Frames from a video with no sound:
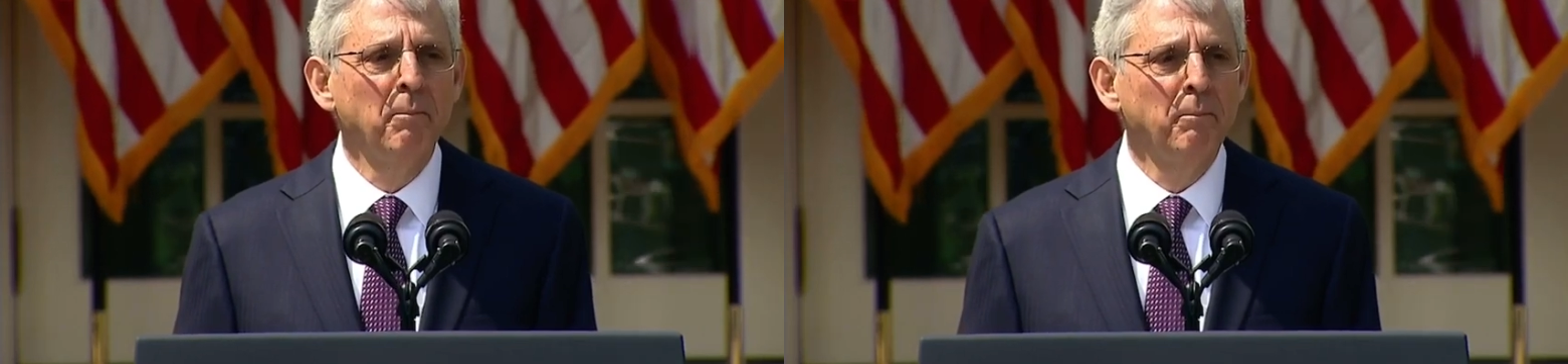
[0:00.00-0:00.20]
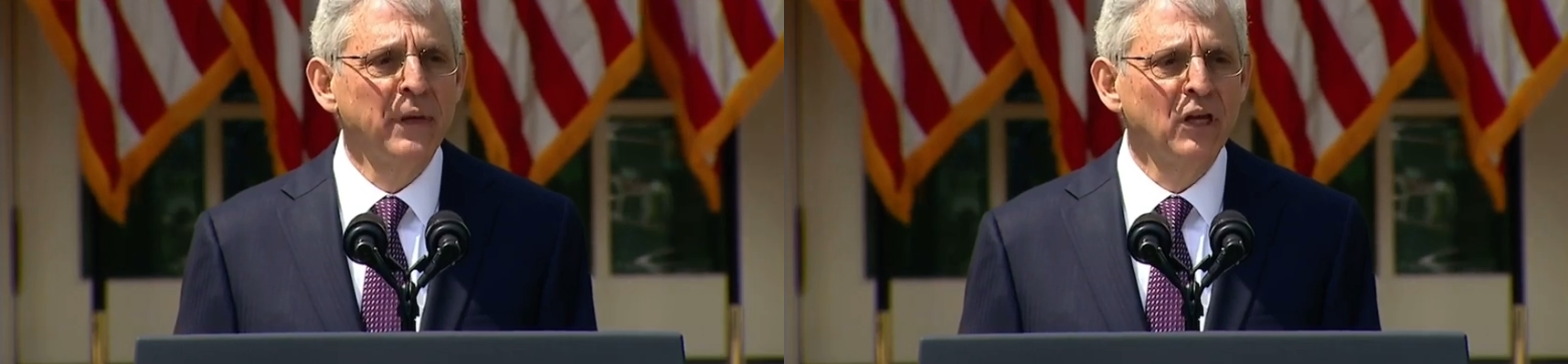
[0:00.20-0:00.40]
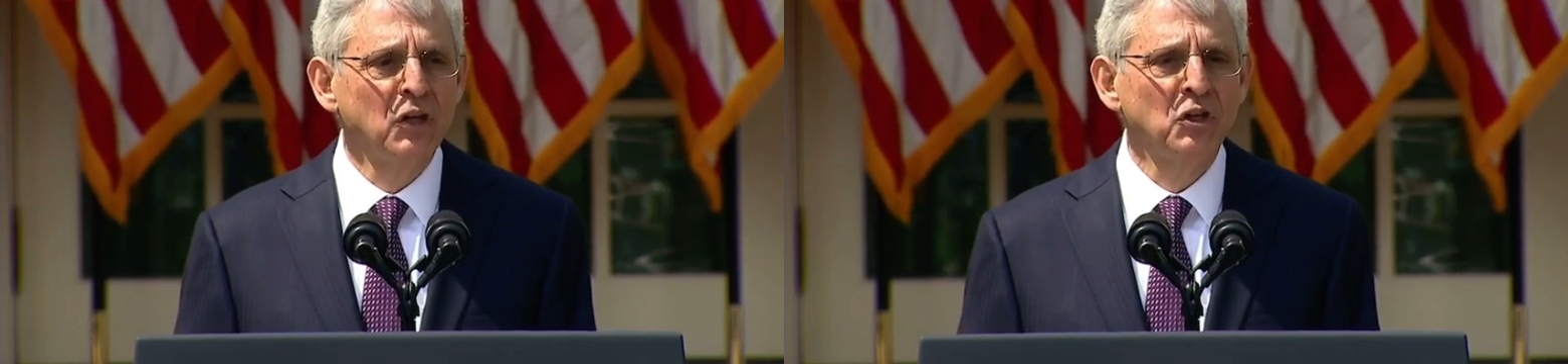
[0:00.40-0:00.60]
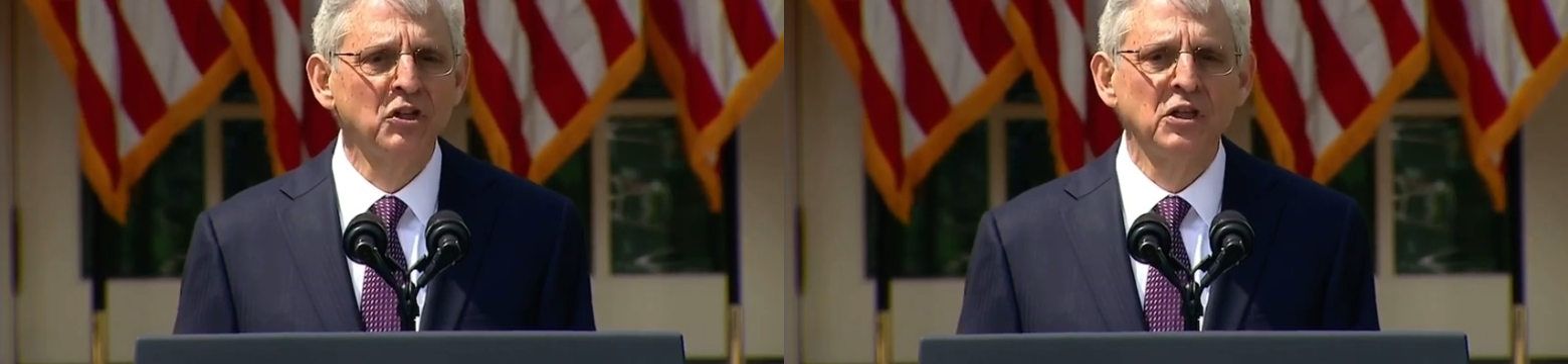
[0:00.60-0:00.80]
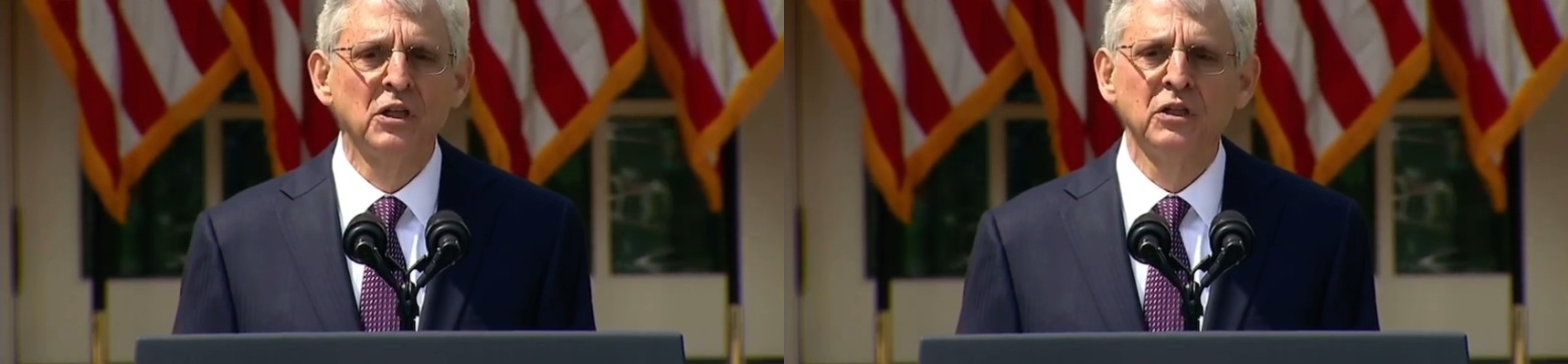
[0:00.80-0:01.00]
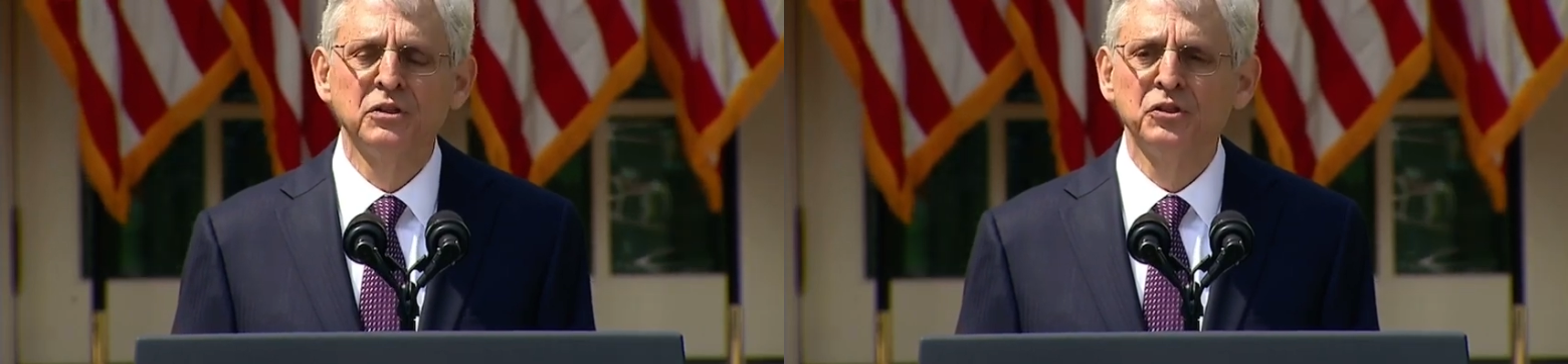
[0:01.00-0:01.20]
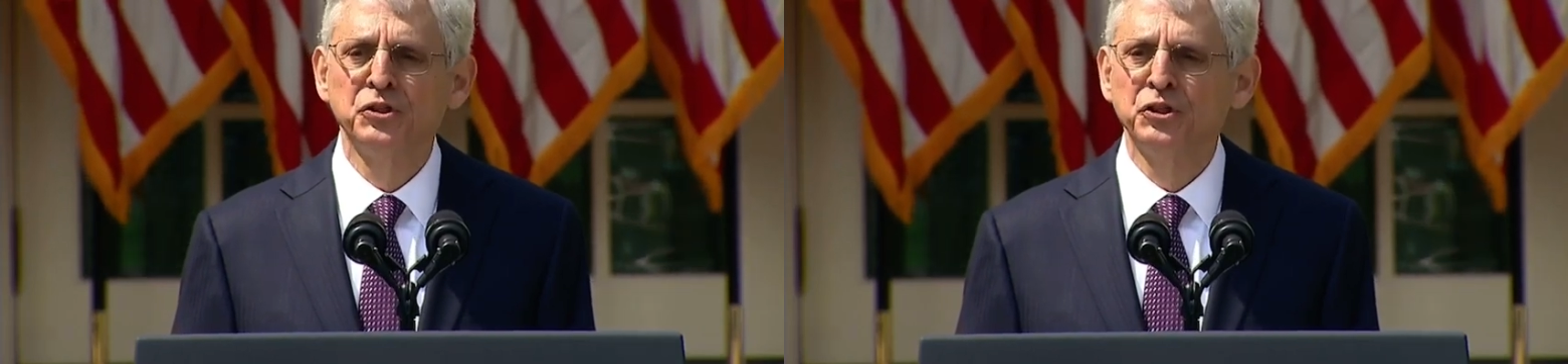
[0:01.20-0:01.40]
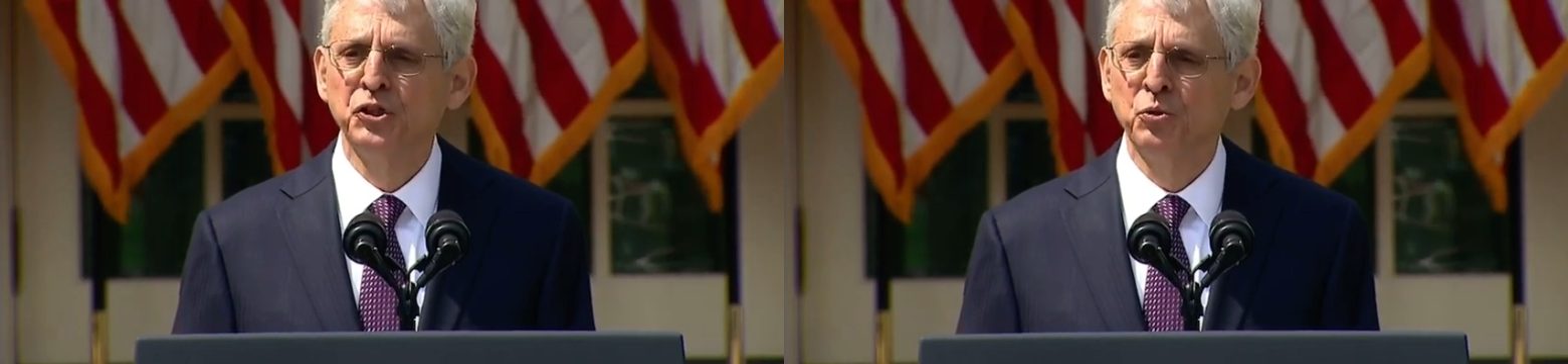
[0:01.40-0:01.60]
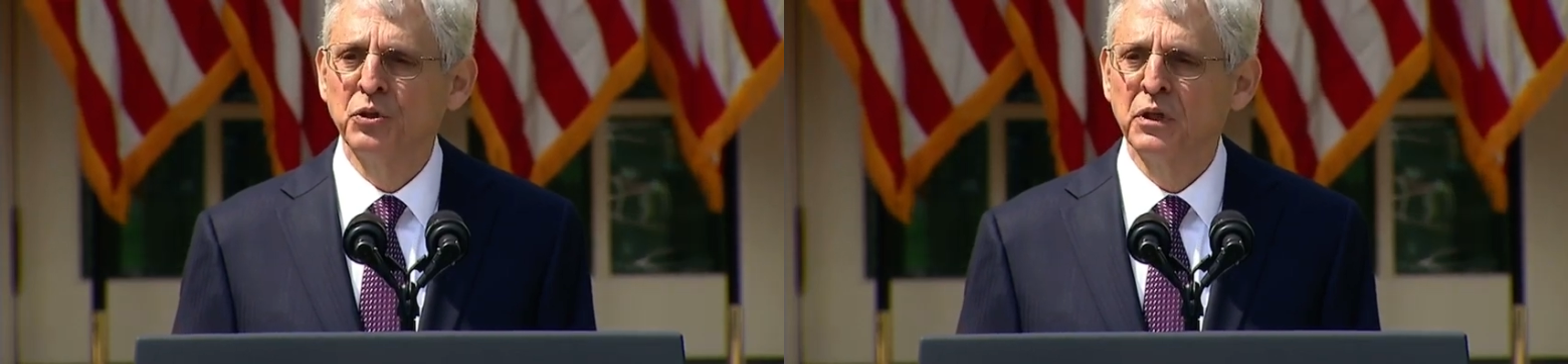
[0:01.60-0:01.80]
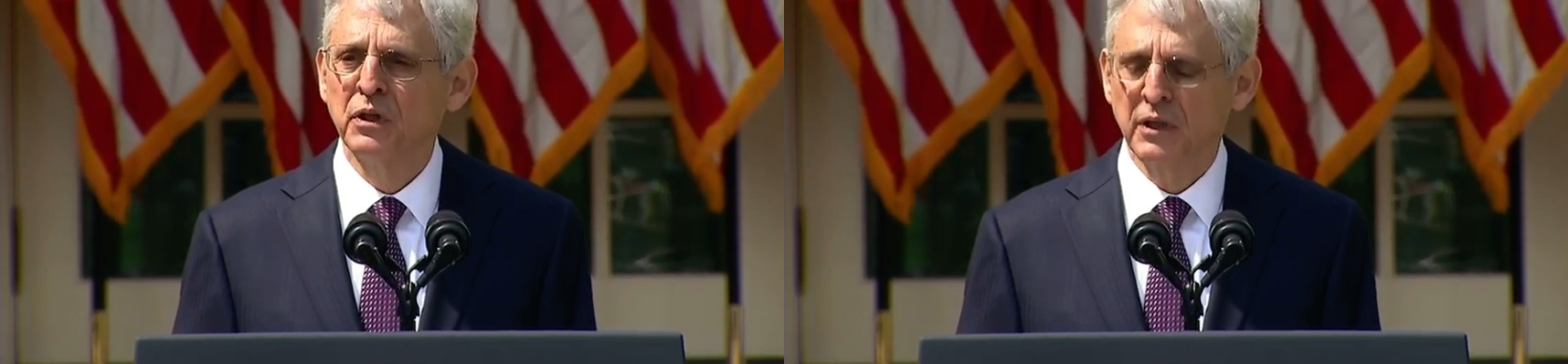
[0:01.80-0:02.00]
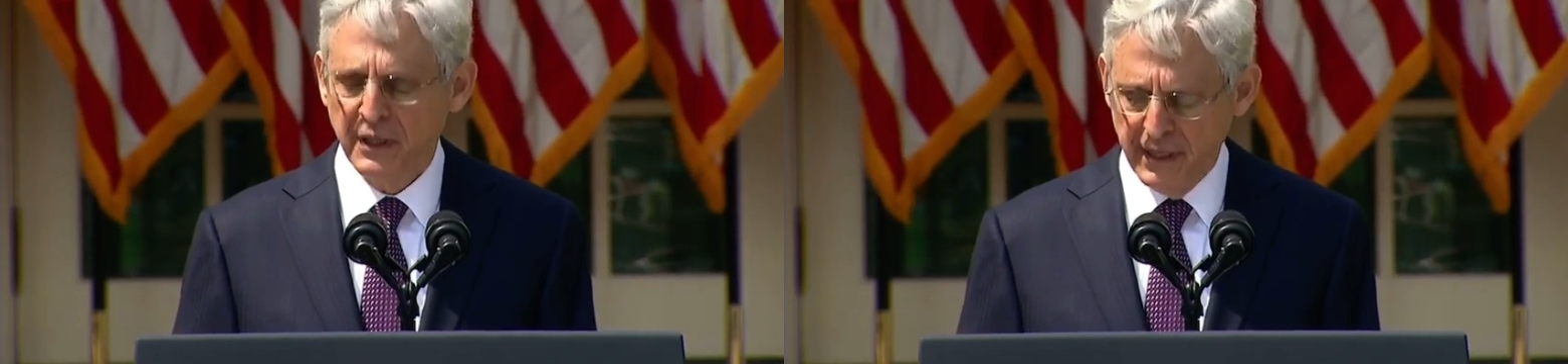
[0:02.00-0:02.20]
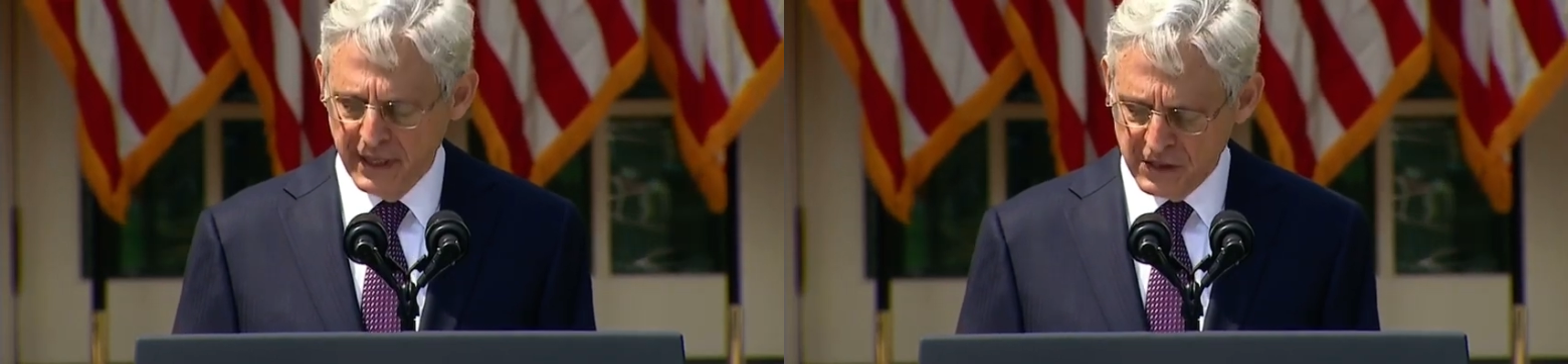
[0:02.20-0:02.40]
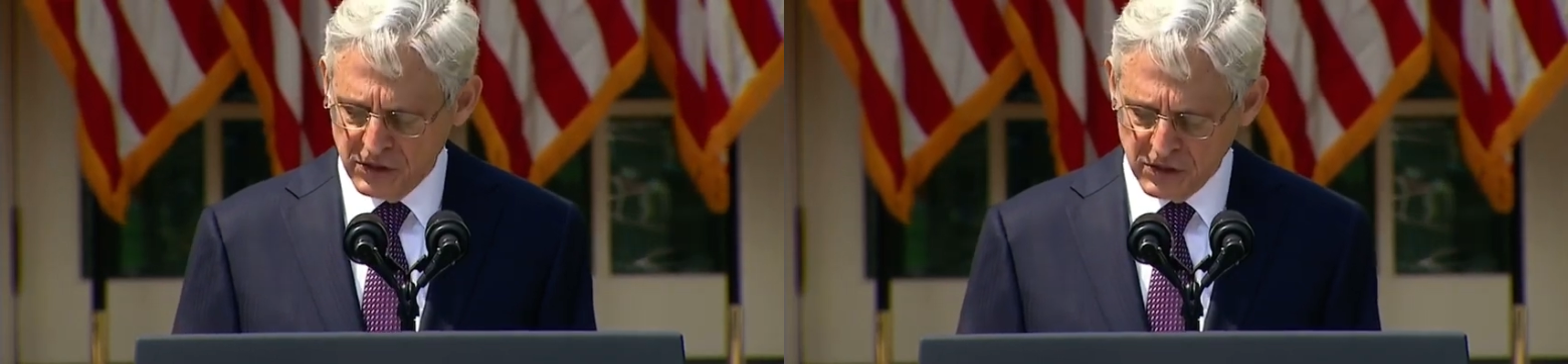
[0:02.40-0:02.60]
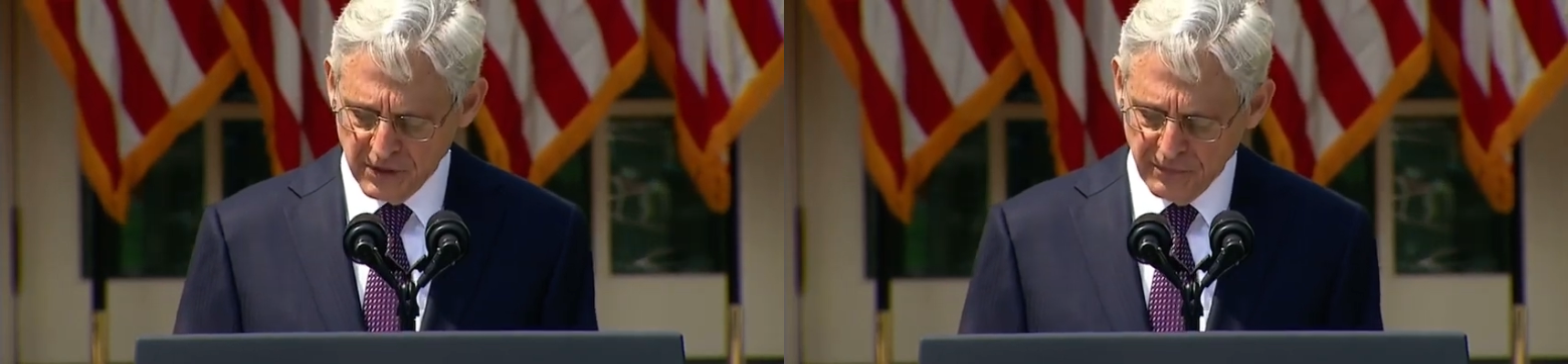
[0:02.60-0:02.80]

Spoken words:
build, shoot kits.